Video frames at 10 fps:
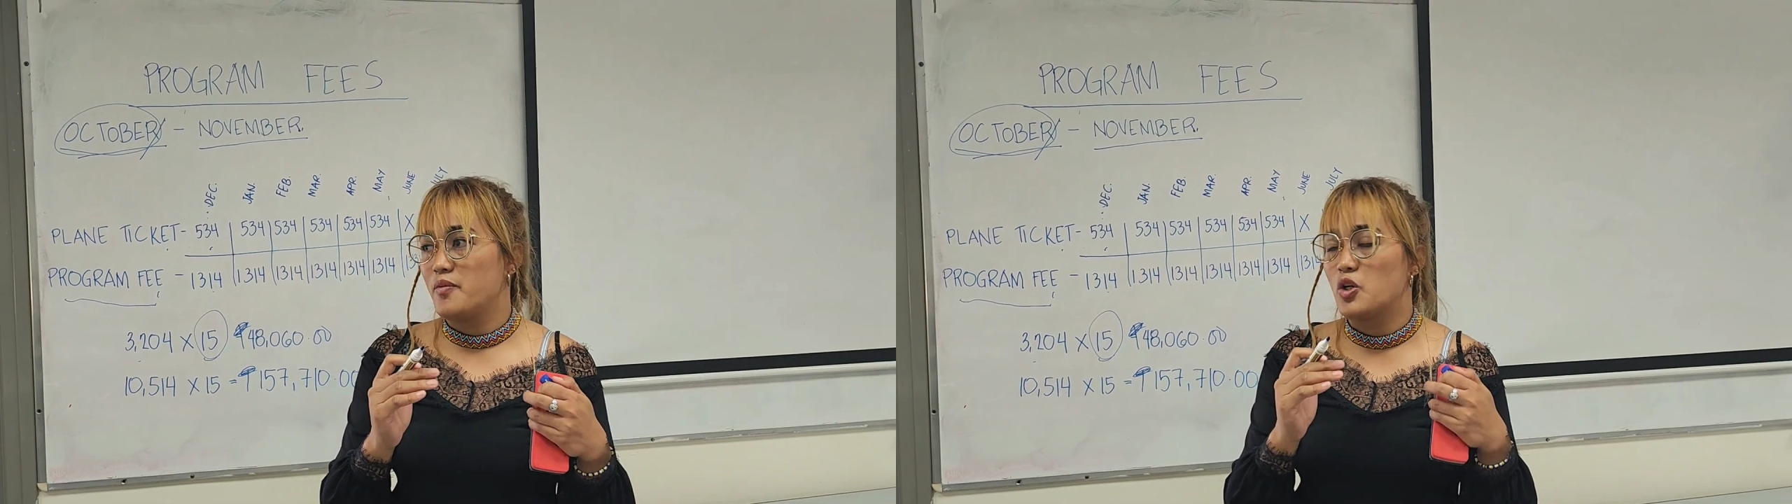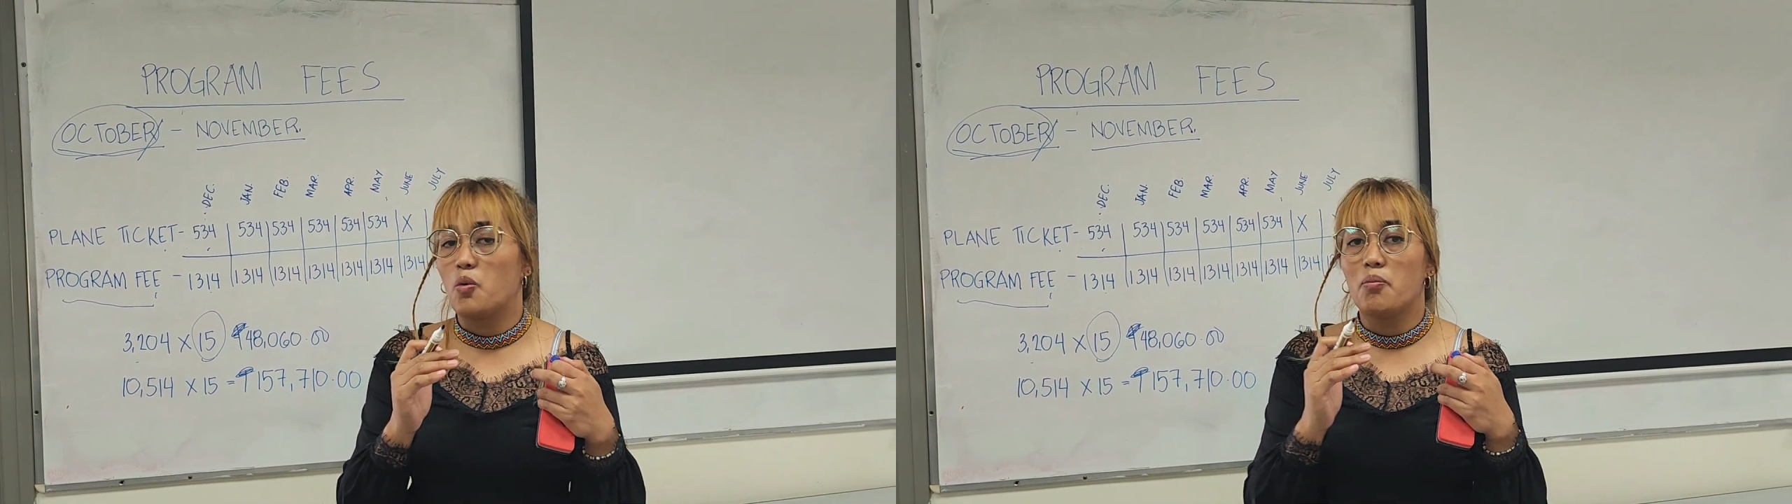
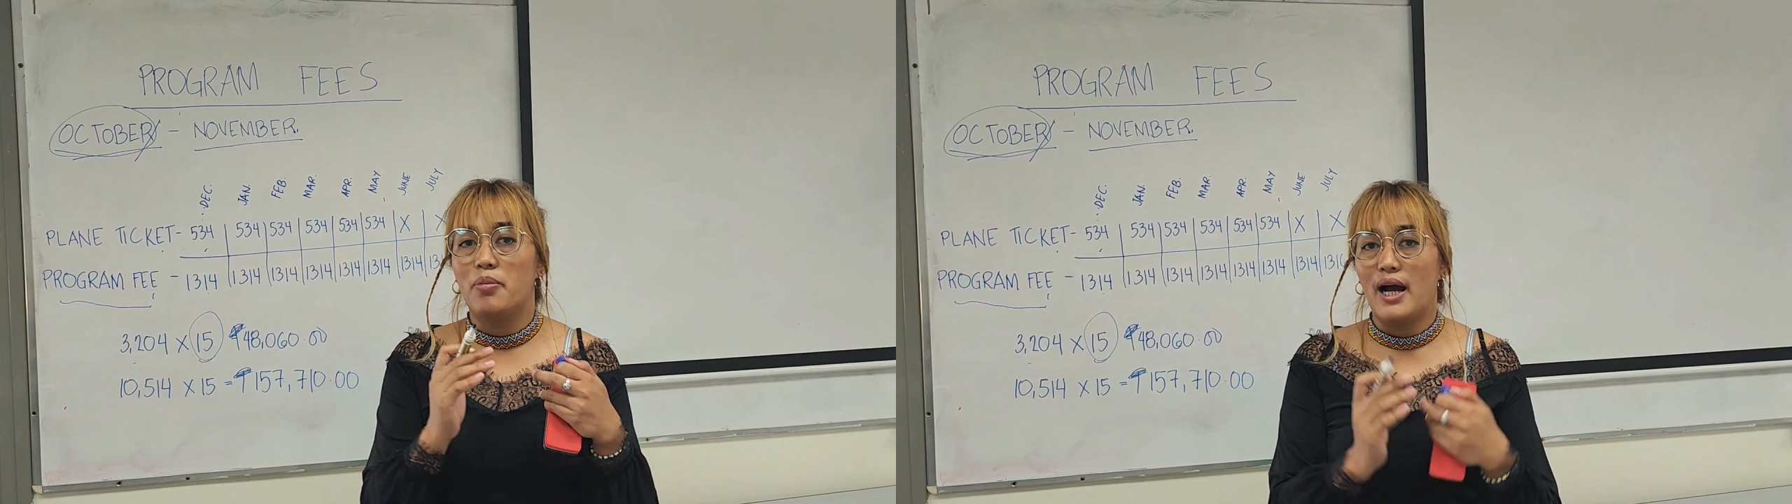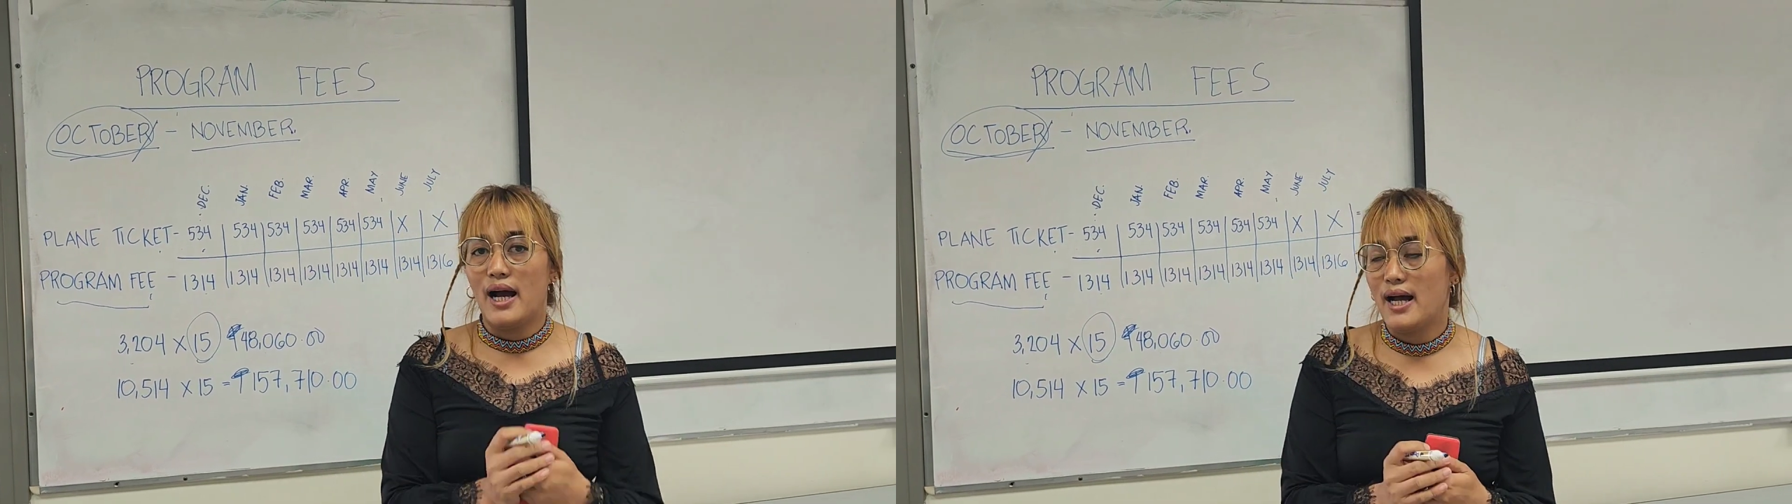yung
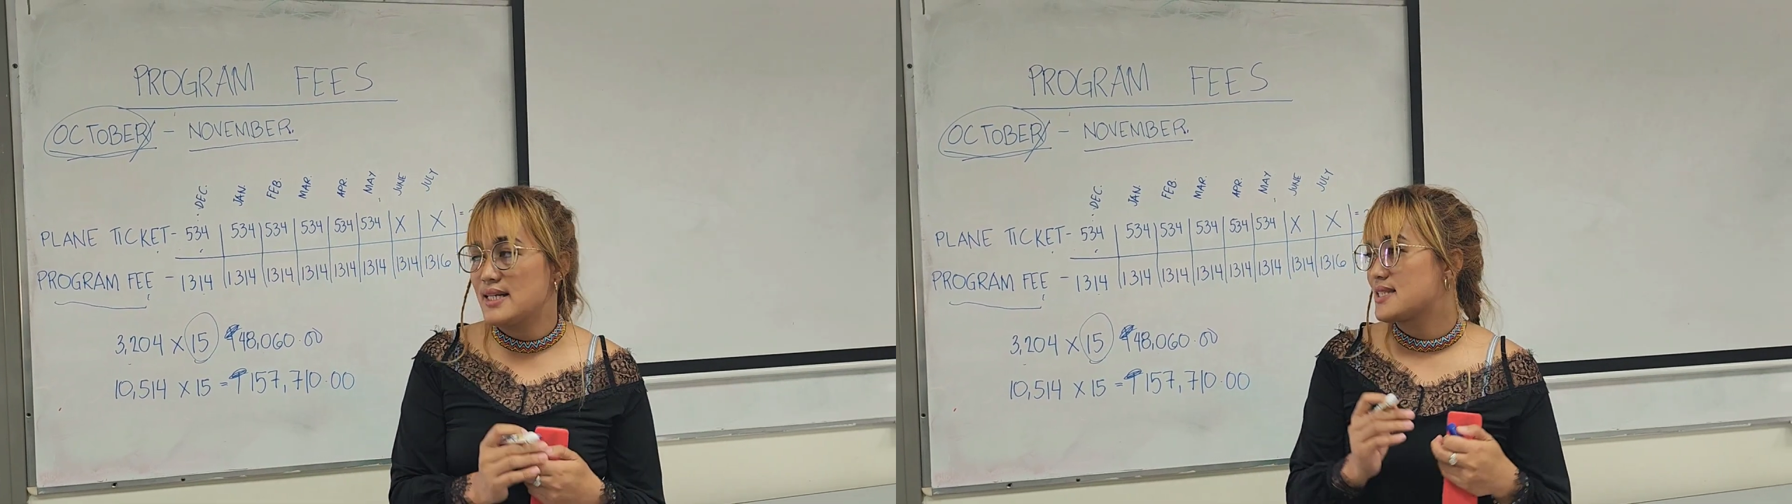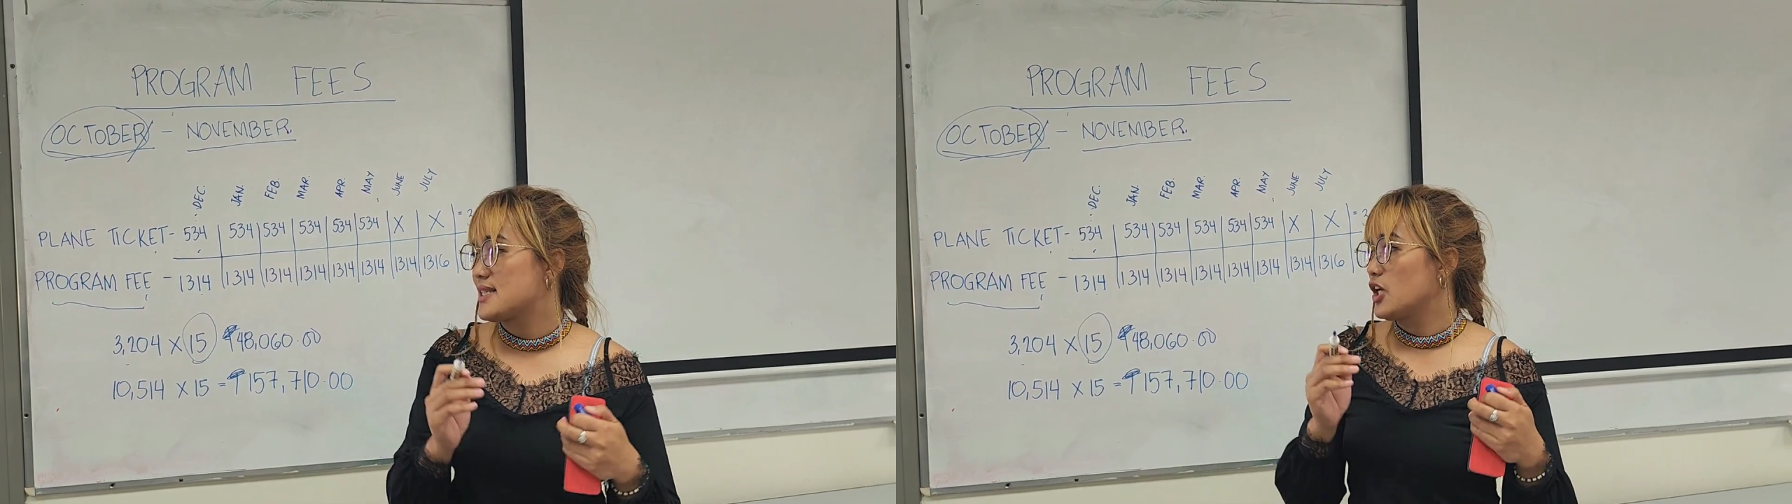
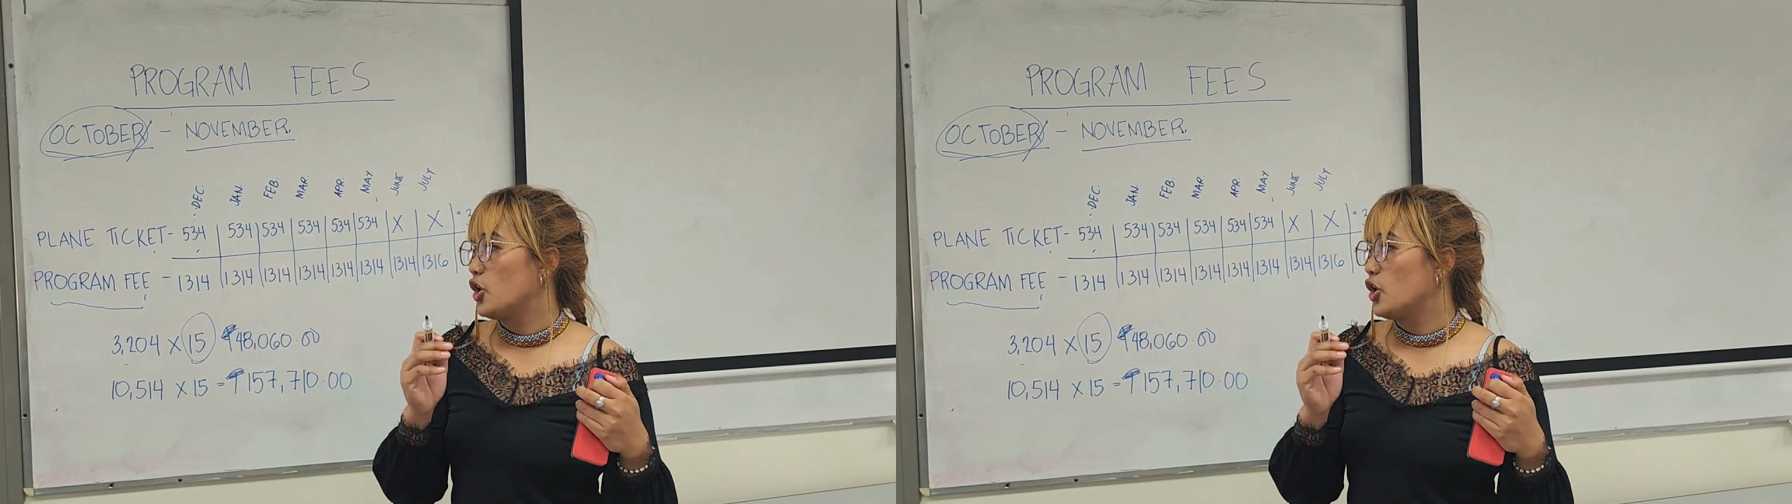bus,